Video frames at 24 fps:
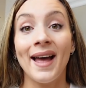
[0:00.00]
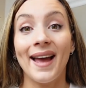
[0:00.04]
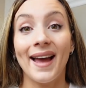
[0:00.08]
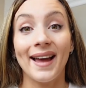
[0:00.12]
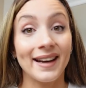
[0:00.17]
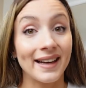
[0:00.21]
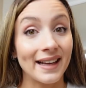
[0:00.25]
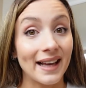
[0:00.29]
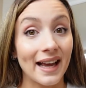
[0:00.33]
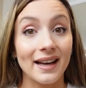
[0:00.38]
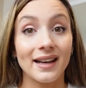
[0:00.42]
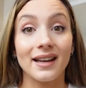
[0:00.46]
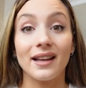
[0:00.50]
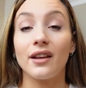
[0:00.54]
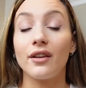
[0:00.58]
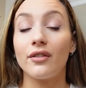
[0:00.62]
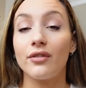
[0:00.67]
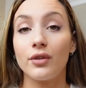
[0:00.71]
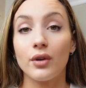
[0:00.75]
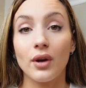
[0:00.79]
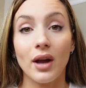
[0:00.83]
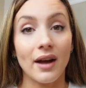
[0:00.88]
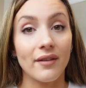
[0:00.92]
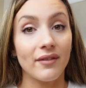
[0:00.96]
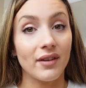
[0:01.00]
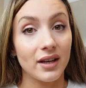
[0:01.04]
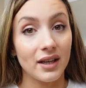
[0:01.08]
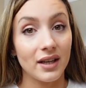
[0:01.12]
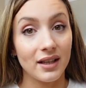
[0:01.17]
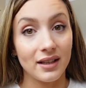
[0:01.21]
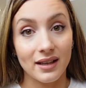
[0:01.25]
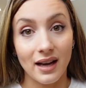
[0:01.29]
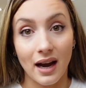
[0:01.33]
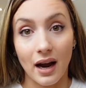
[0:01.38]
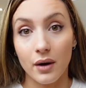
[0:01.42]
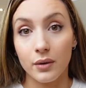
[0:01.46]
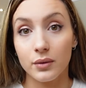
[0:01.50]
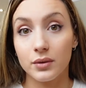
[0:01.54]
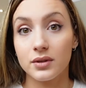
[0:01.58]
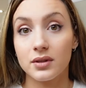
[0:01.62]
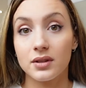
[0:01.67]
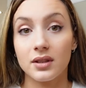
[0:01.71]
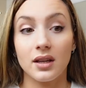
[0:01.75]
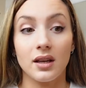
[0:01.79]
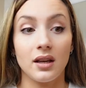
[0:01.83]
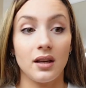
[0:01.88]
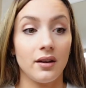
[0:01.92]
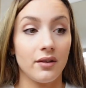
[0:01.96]
And again, if you have any doubts,
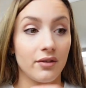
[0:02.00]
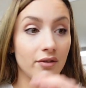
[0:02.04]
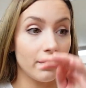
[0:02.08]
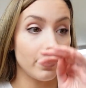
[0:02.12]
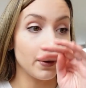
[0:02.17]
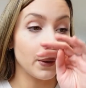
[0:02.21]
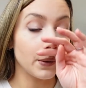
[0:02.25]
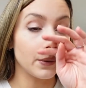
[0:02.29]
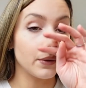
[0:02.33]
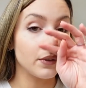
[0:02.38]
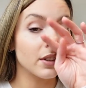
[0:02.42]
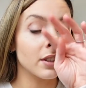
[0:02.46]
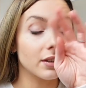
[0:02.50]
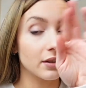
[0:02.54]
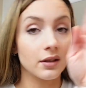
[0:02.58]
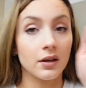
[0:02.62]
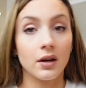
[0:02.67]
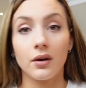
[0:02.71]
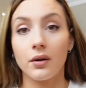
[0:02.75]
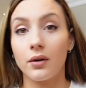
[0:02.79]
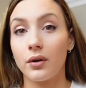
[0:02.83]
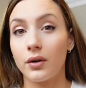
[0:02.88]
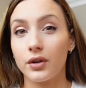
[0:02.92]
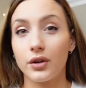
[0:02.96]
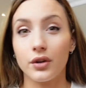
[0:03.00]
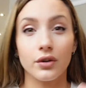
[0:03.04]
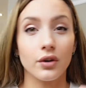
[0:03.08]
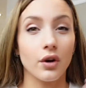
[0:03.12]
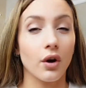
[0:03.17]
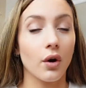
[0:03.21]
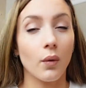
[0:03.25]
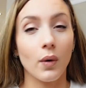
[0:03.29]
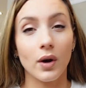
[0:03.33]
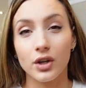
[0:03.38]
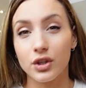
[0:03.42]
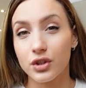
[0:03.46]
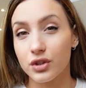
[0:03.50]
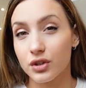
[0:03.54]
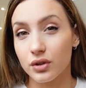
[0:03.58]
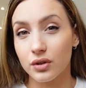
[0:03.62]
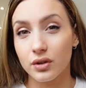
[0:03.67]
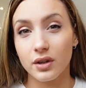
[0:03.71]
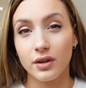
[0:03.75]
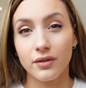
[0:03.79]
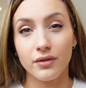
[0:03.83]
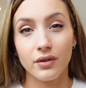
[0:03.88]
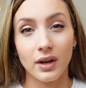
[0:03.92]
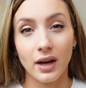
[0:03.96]
if you don't know or you're not quite
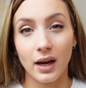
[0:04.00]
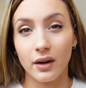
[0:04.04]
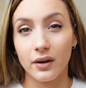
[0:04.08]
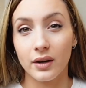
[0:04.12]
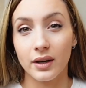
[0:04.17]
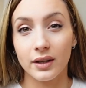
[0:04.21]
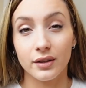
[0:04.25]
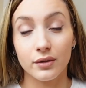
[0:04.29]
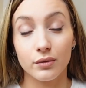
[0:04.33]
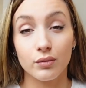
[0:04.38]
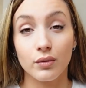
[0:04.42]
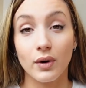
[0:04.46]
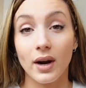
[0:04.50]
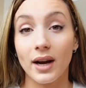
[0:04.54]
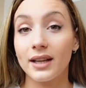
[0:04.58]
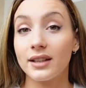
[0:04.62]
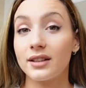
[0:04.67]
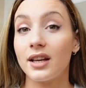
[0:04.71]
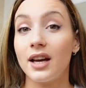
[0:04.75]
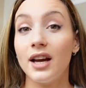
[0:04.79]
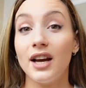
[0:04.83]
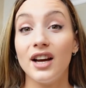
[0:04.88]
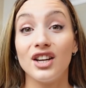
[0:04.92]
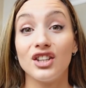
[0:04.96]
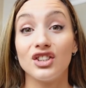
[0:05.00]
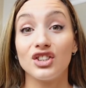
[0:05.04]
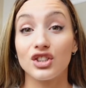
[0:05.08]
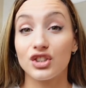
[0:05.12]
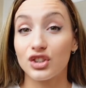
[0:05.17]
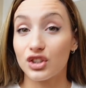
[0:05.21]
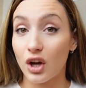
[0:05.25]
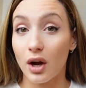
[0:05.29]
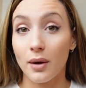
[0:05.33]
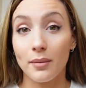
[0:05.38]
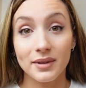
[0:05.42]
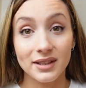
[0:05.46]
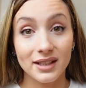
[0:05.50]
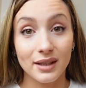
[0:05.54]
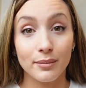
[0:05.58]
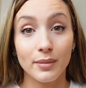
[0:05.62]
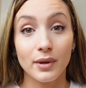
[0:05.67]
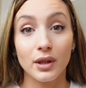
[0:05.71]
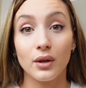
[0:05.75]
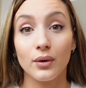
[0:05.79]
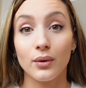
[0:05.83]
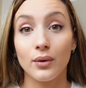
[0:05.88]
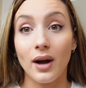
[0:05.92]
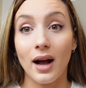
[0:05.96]
sure if you calculated right, just comment down
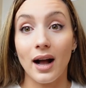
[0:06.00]
below.